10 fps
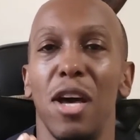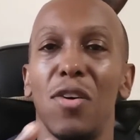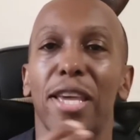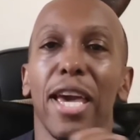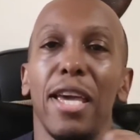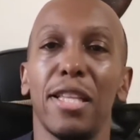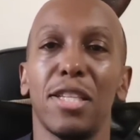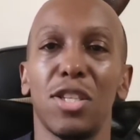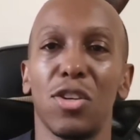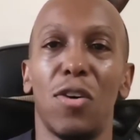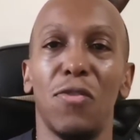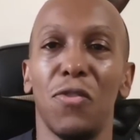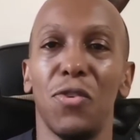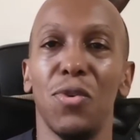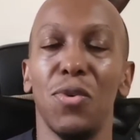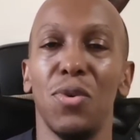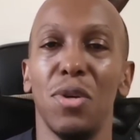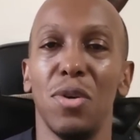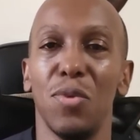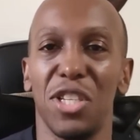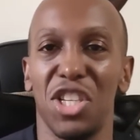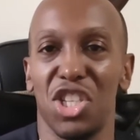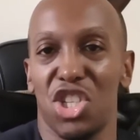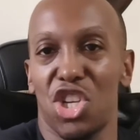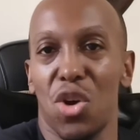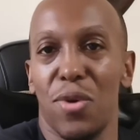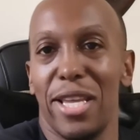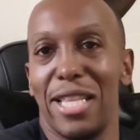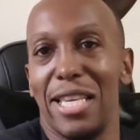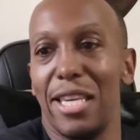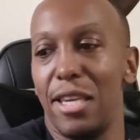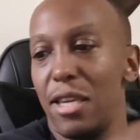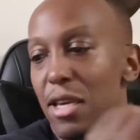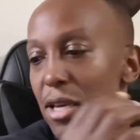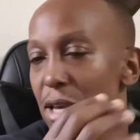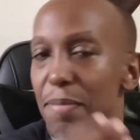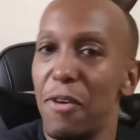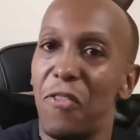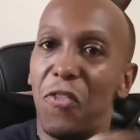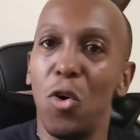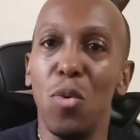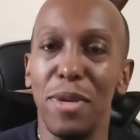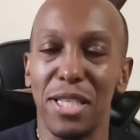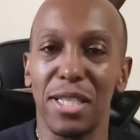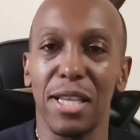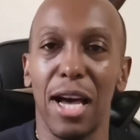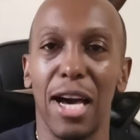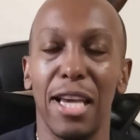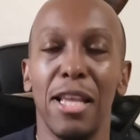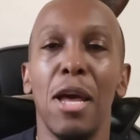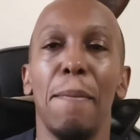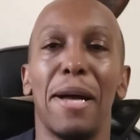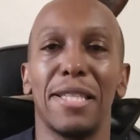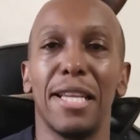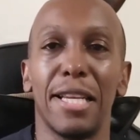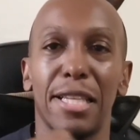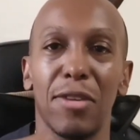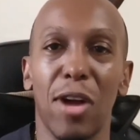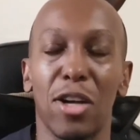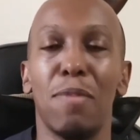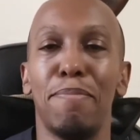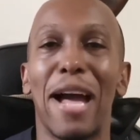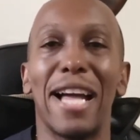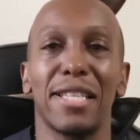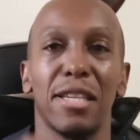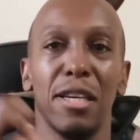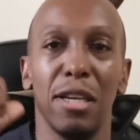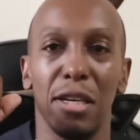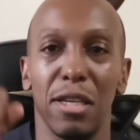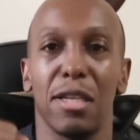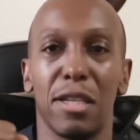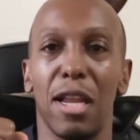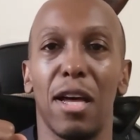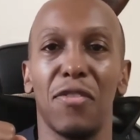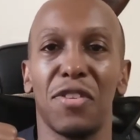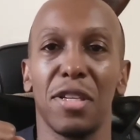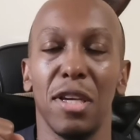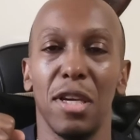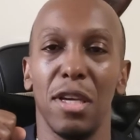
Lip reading: okay, this is Kung Fu, which is showing the performance side, but then they say, right, combat, gloves,